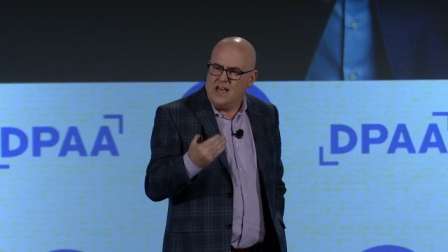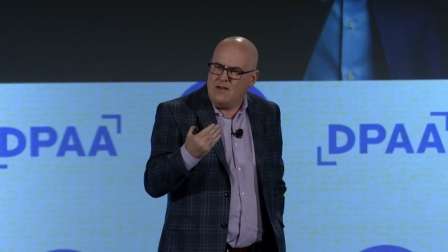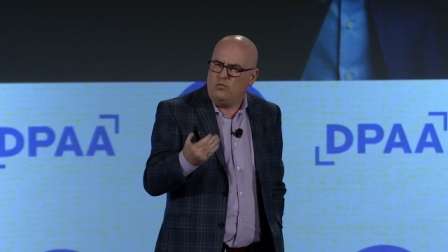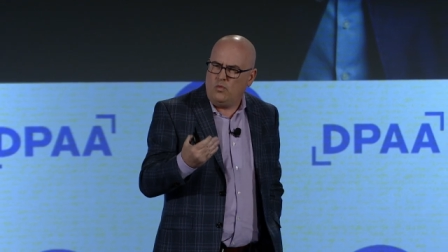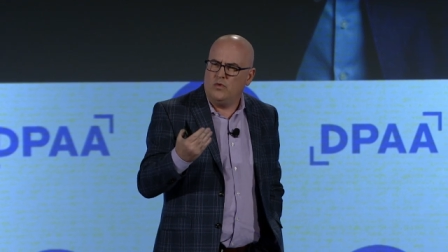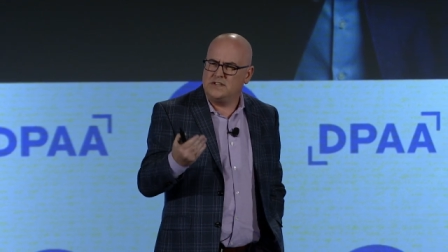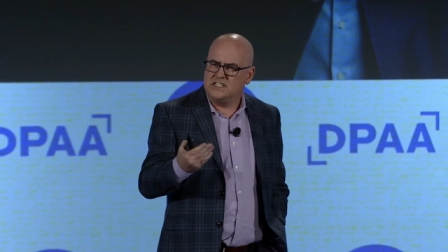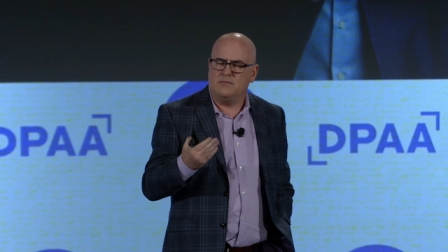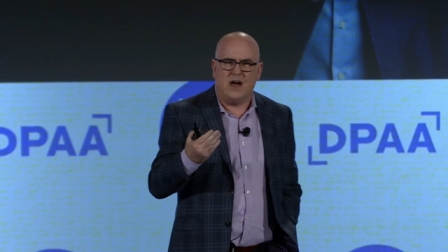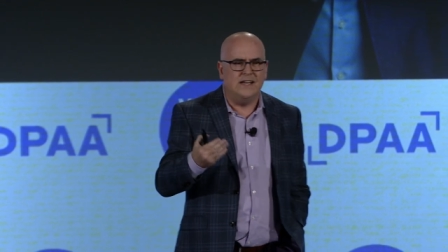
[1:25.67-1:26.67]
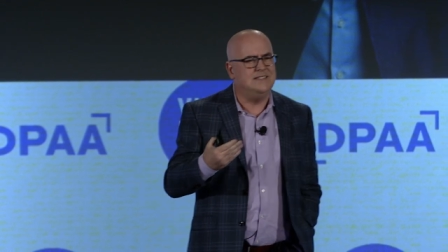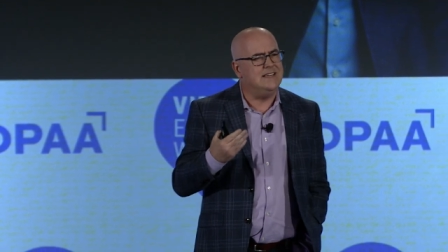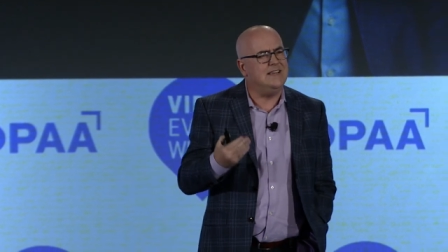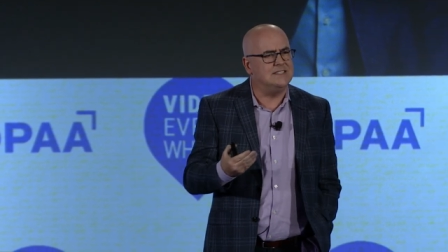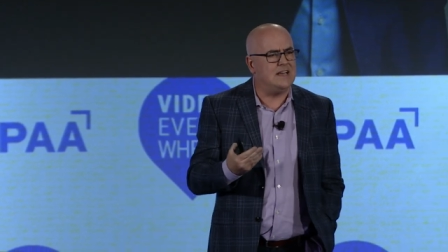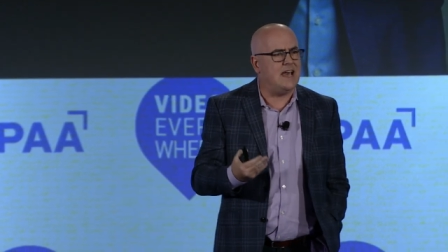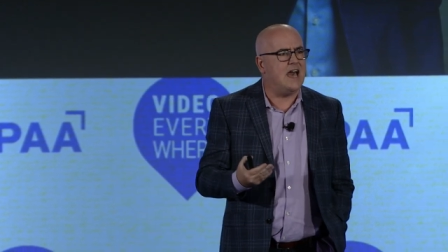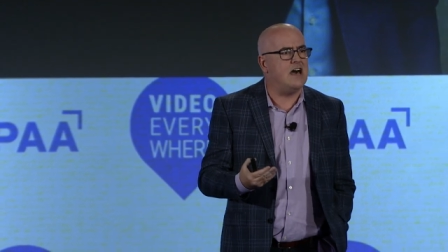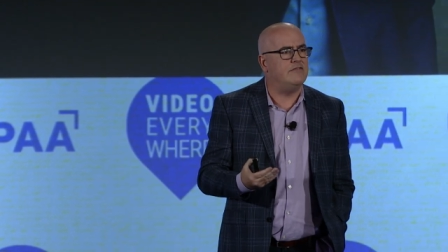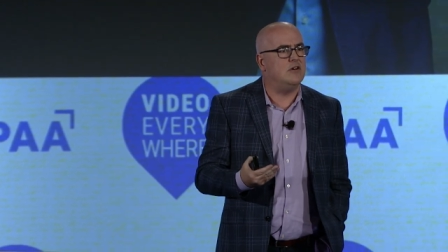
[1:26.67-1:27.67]
and what are some ideas I
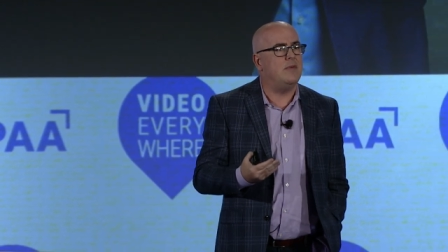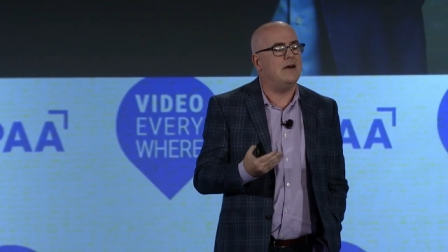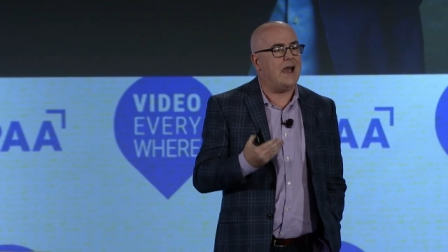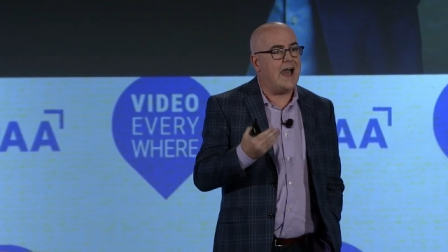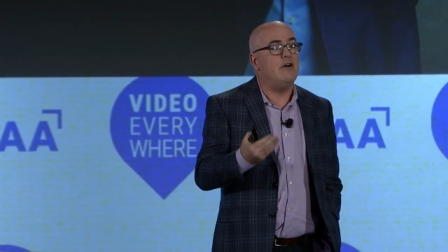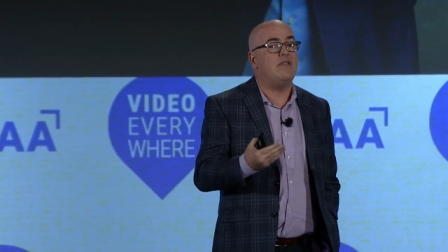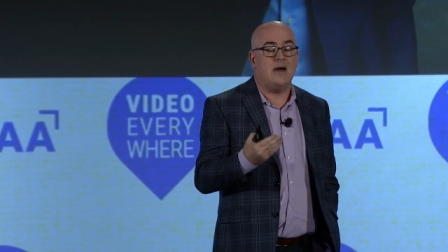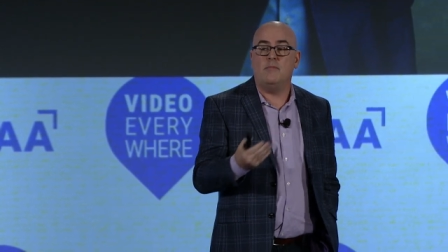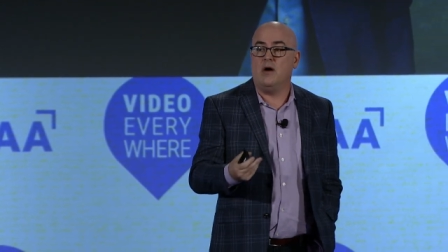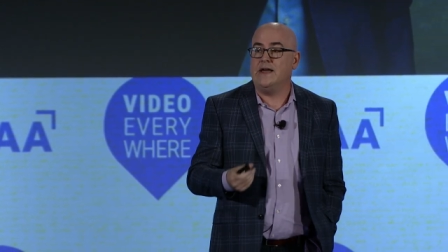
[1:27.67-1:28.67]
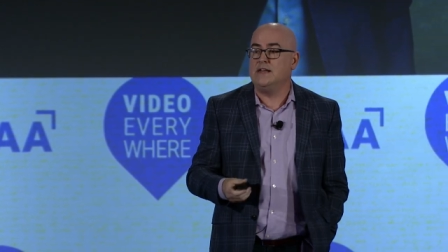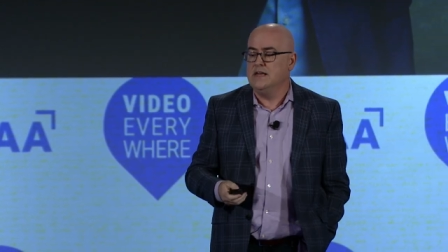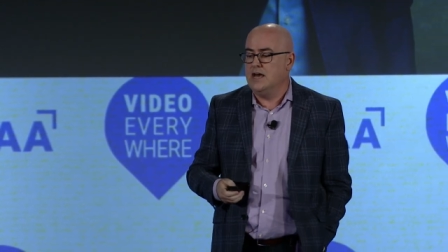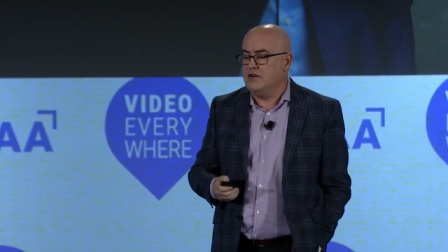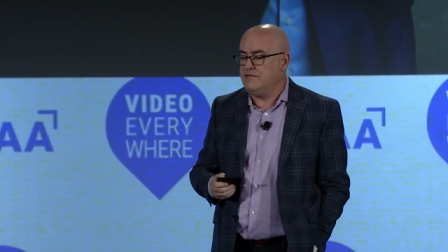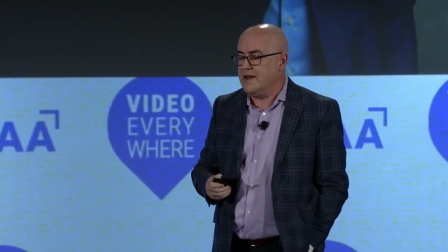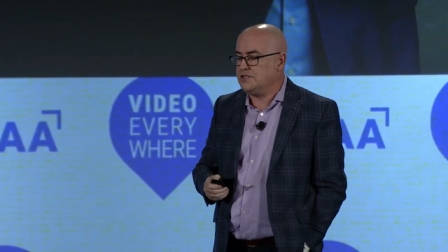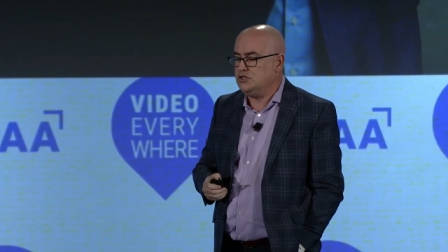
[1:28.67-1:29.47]
have about how that might affect